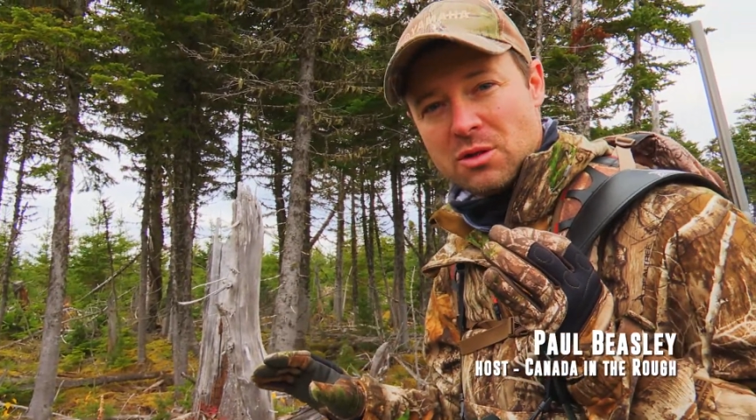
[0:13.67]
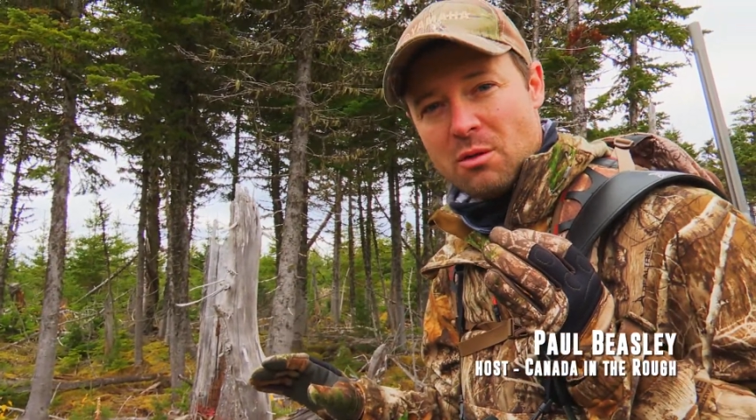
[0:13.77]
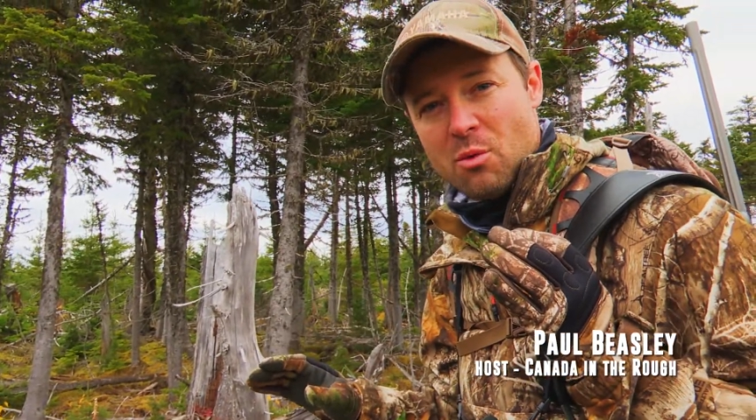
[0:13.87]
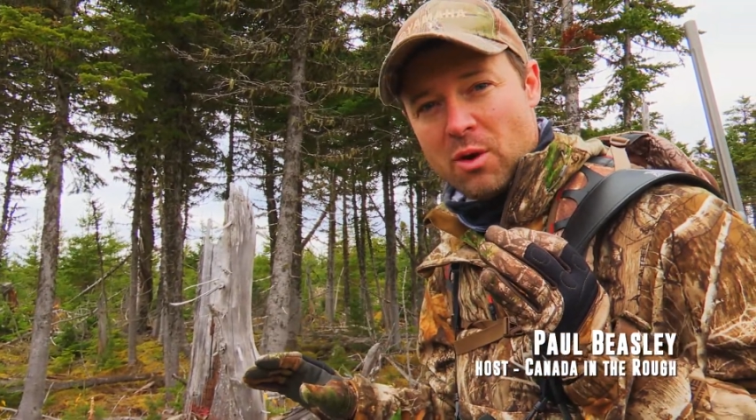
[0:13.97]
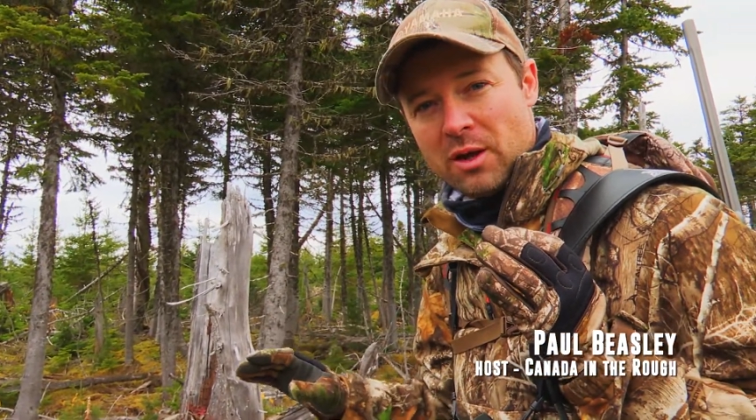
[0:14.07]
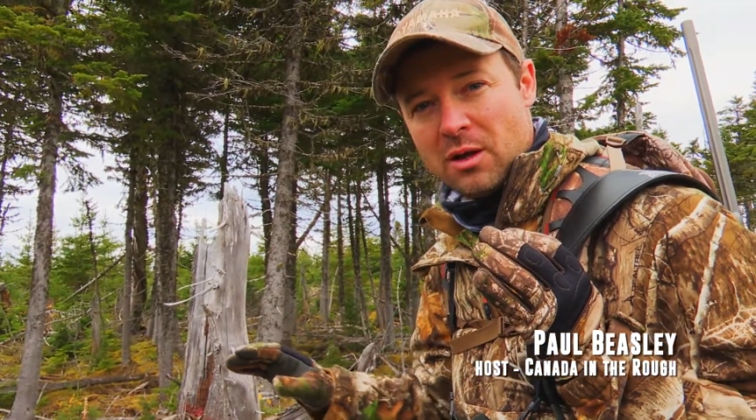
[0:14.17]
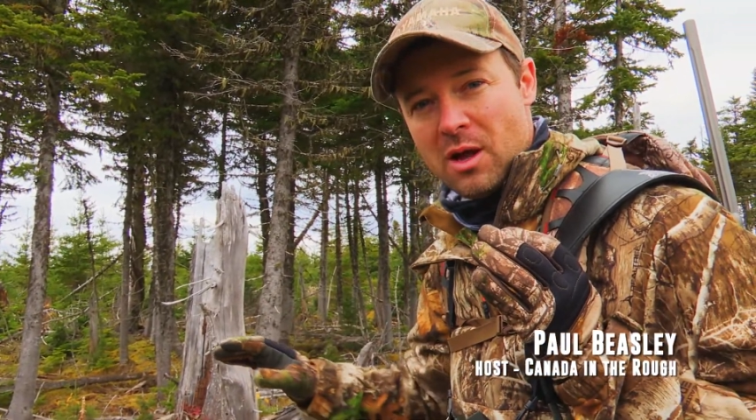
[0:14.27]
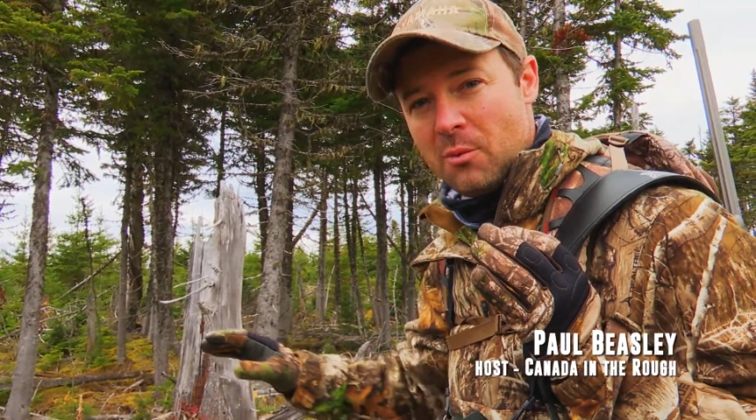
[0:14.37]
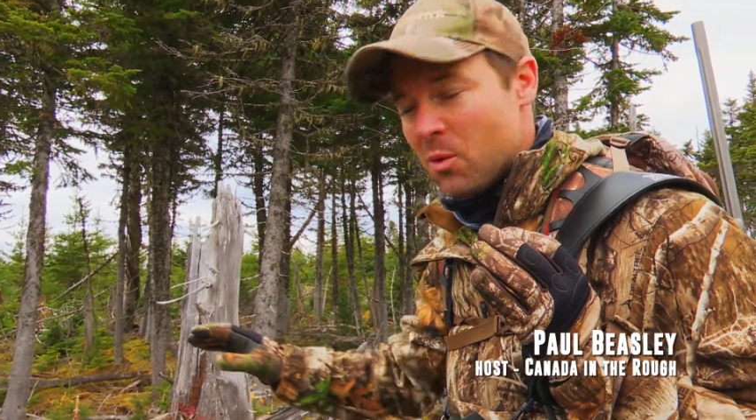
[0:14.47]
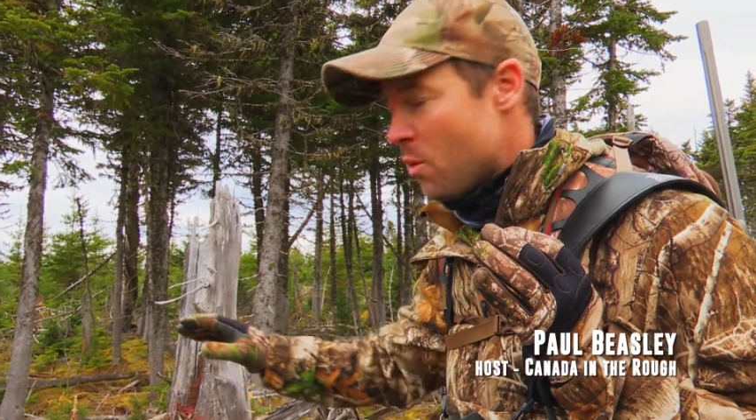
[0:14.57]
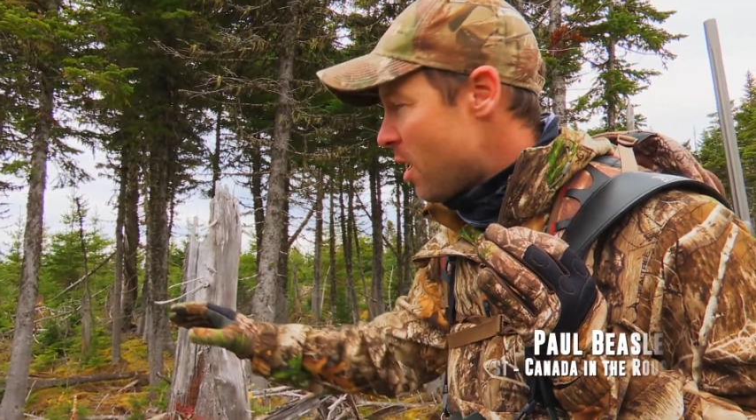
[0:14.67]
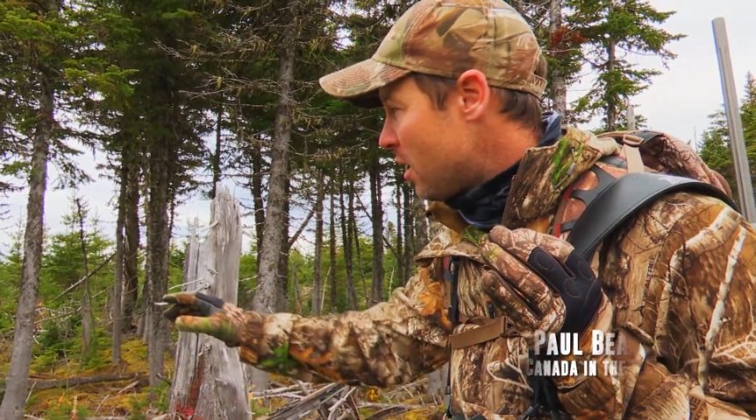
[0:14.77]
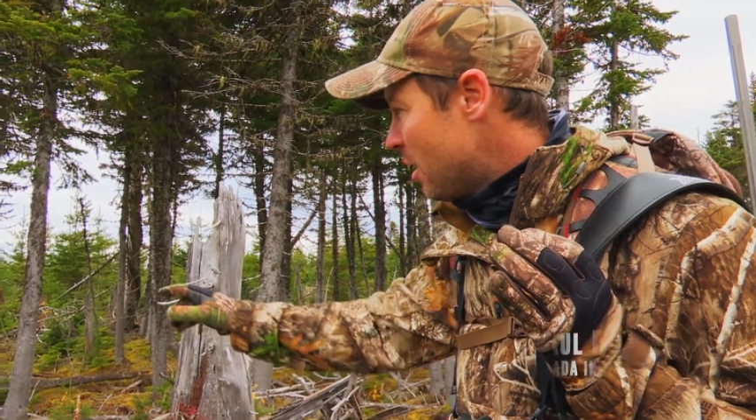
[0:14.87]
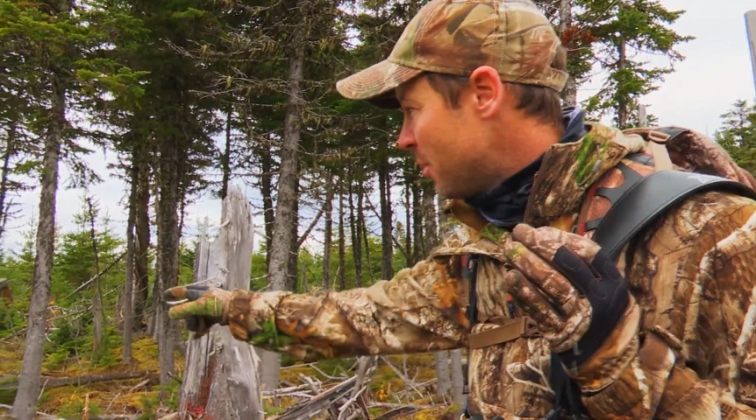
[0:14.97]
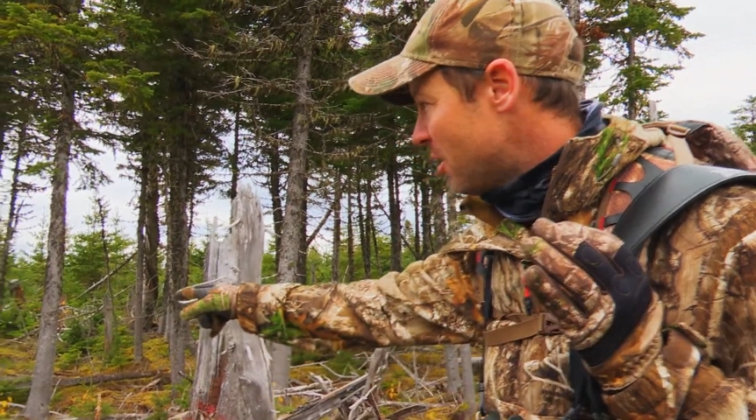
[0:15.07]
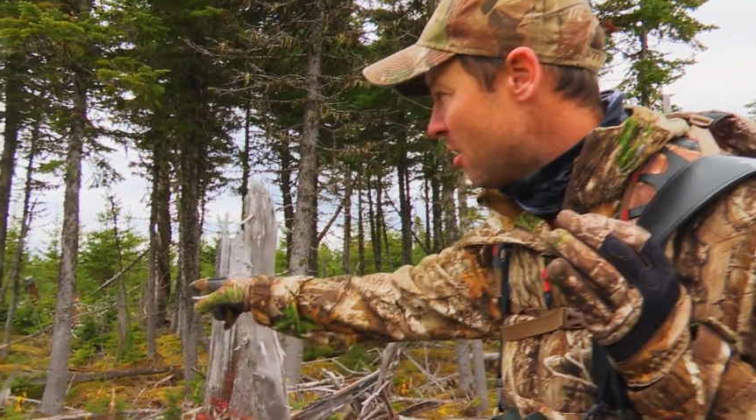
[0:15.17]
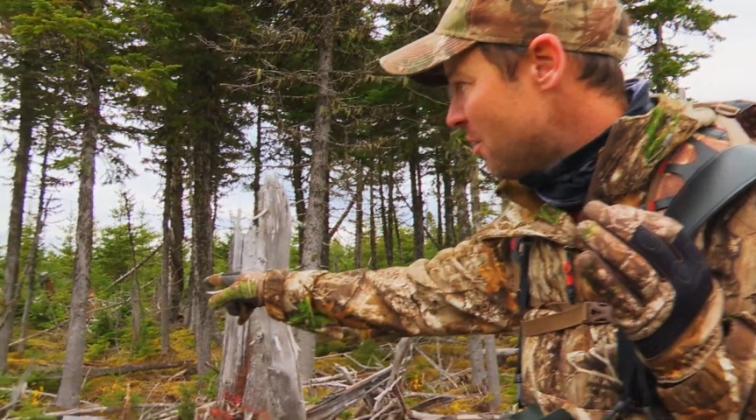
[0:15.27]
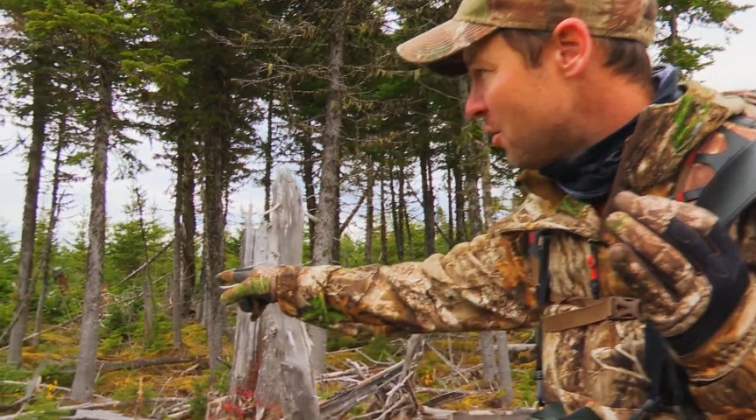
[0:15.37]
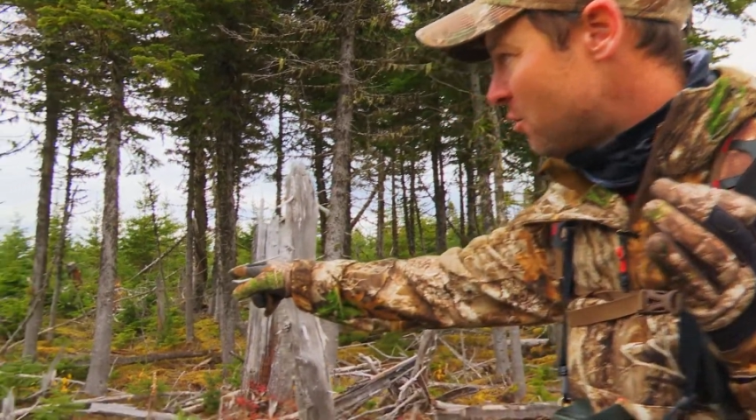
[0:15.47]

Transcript: all morning, and we walk up, and on the